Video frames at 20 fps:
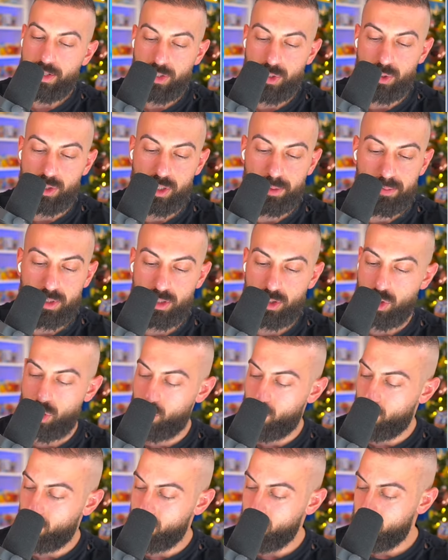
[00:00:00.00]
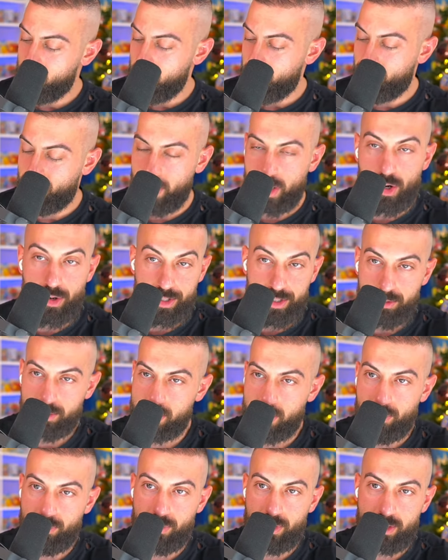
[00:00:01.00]
Do something cool. Do something fun. You're already doing
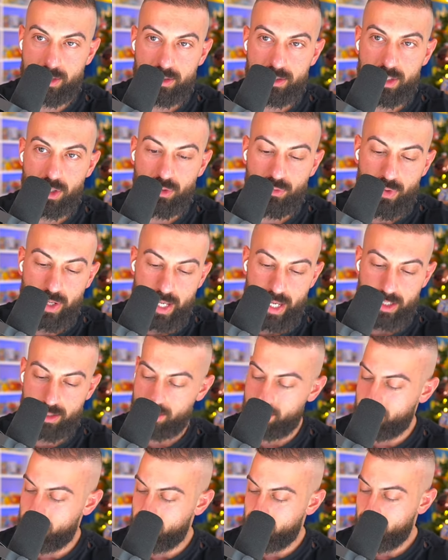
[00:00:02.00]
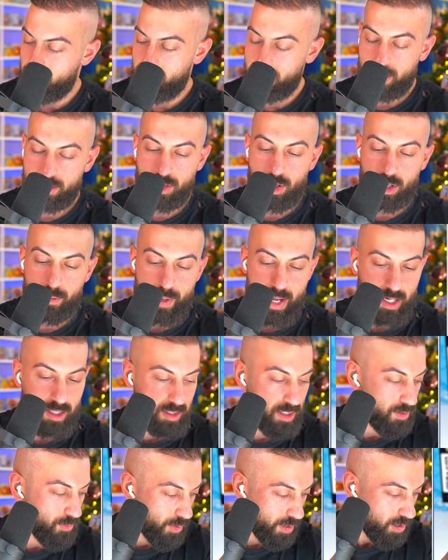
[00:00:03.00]
something fun. You're on vacation. That's
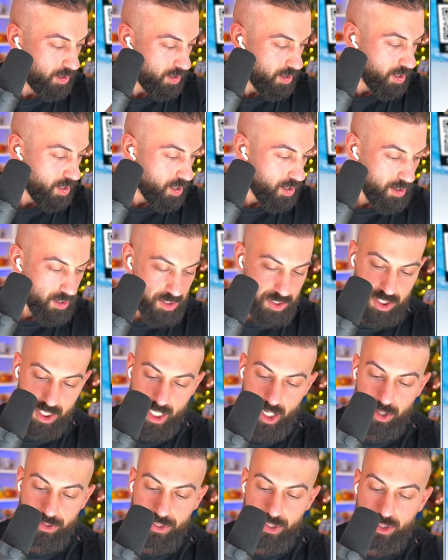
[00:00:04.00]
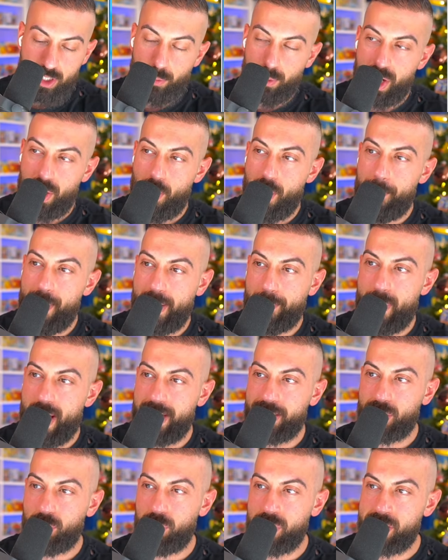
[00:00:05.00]
automatically a win. Geodude, can we get one pack
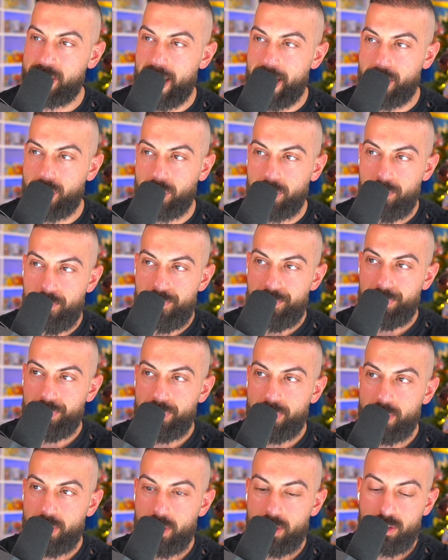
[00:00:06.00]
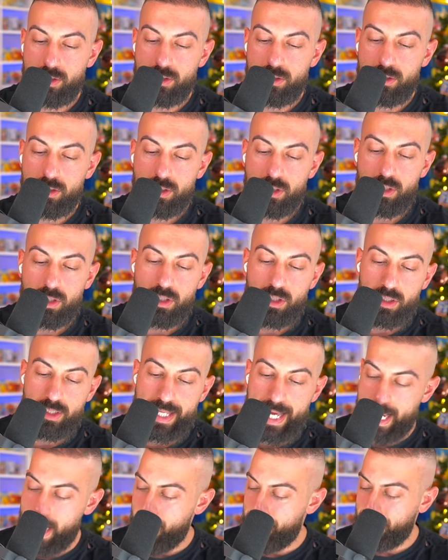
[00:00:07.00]
magic? Recycle.
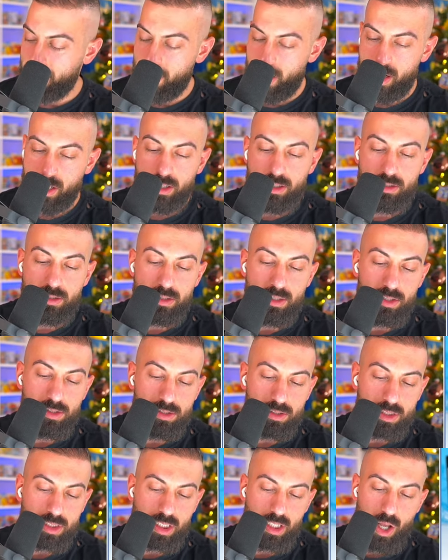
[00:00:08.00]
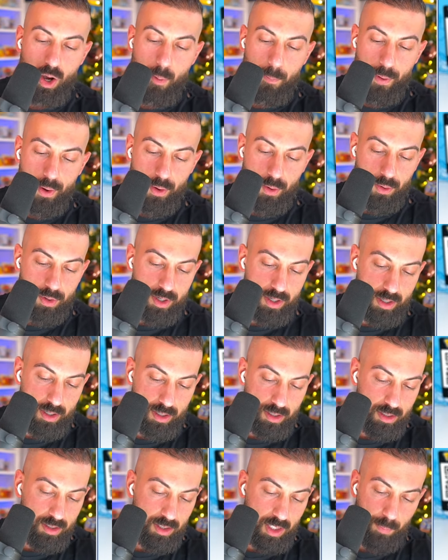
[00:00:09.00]
Gambler. Slowpoke.
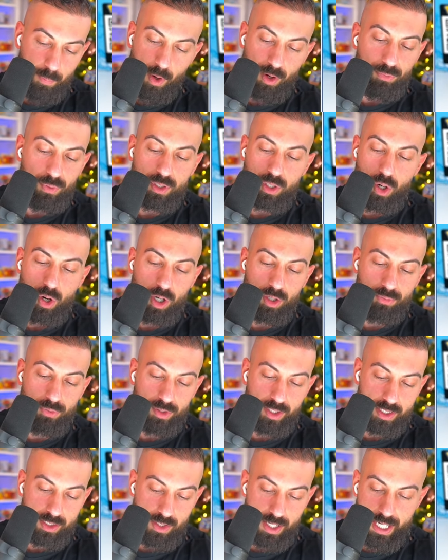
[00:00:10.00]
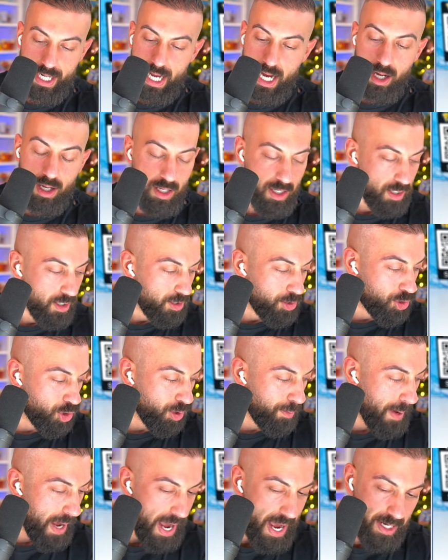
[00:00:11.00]
The perfect card for this right now.
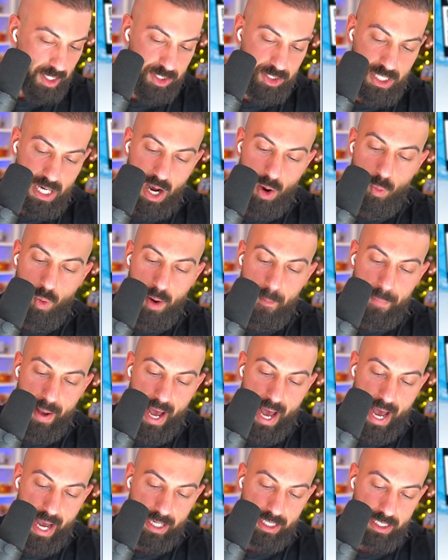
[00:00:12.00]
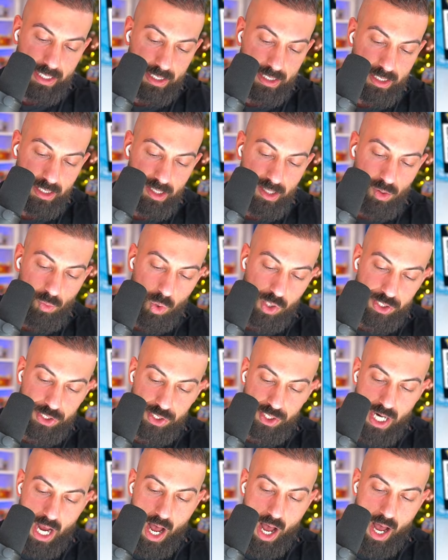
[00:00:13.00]
Zubat, because you got one pack. One
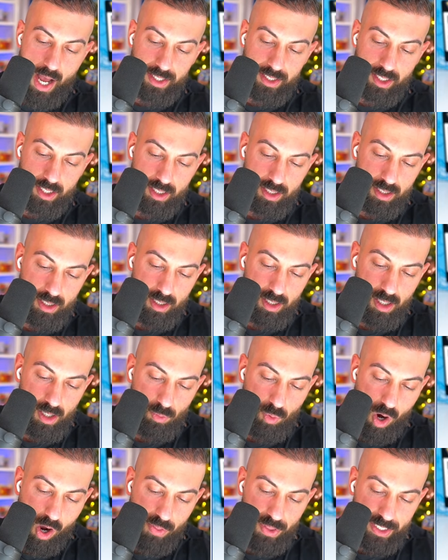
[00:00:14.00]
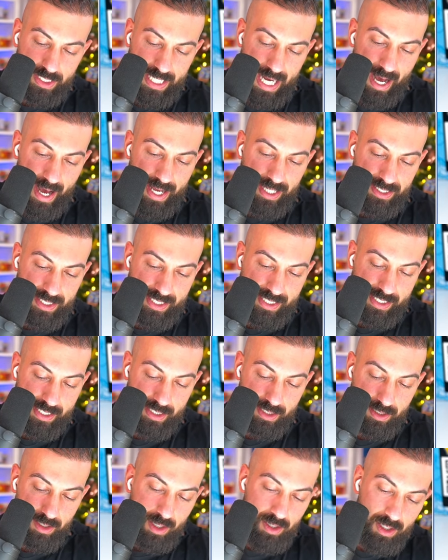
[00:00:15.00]
shot. Roll the dice.